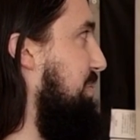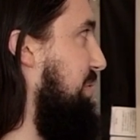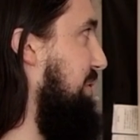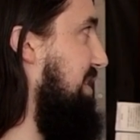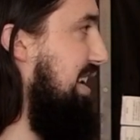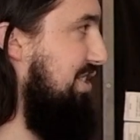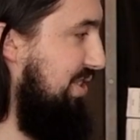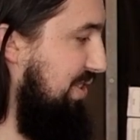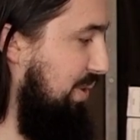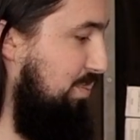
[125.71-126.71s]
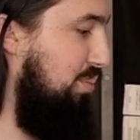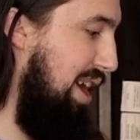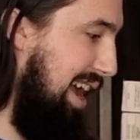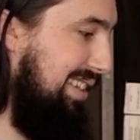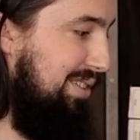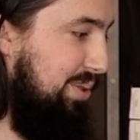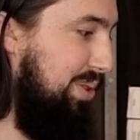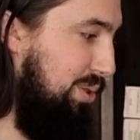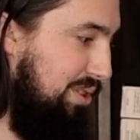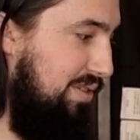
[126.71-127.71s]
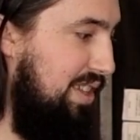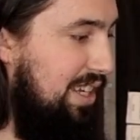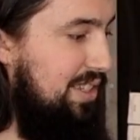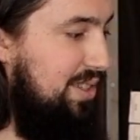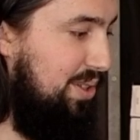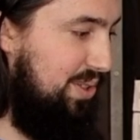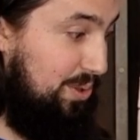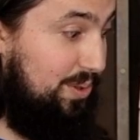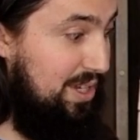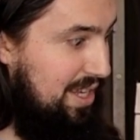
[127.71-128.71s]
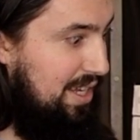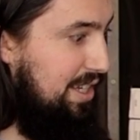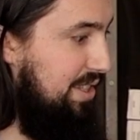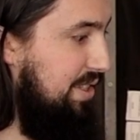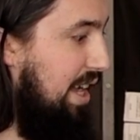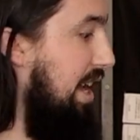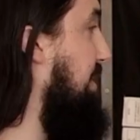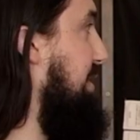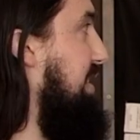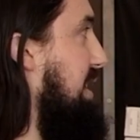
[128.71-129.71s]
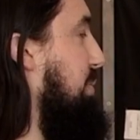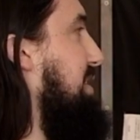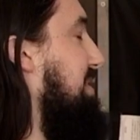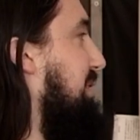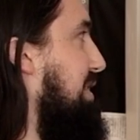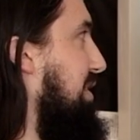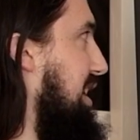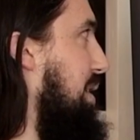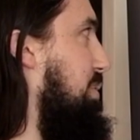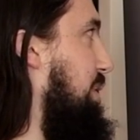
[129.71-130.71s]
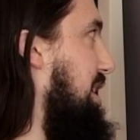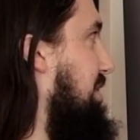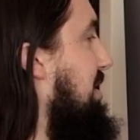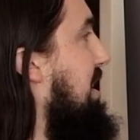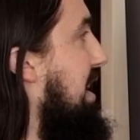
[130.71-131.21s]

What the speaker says: So it's not just a practical sort of thing, it's also a style statement as far as the Apple Watch.